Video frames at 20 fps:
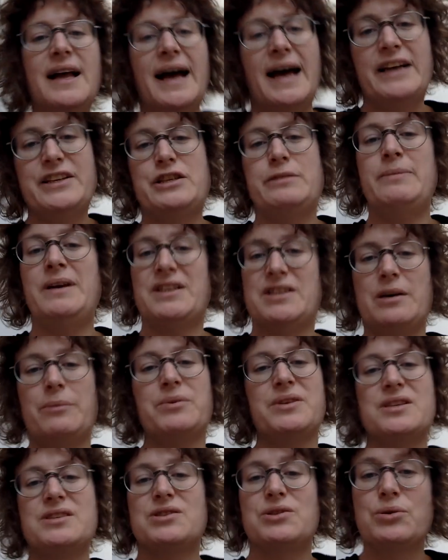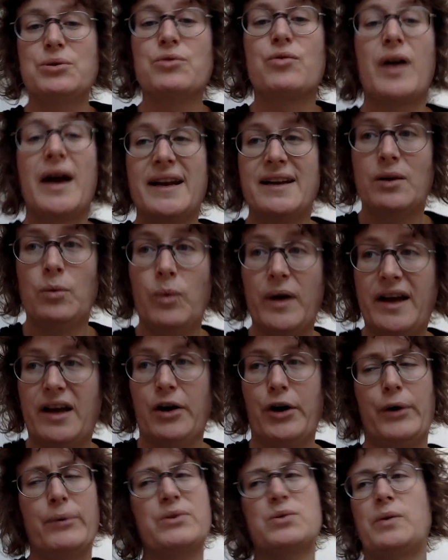And she meets up with this dude, Randy
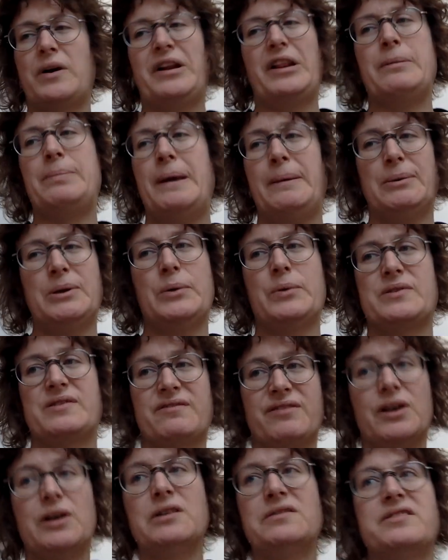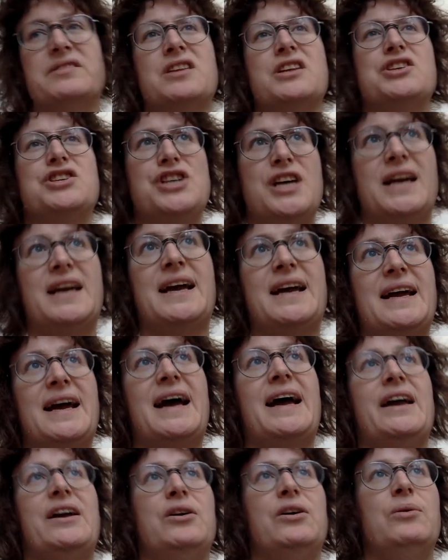Wicker, who was one of the people who was involved in the GAA,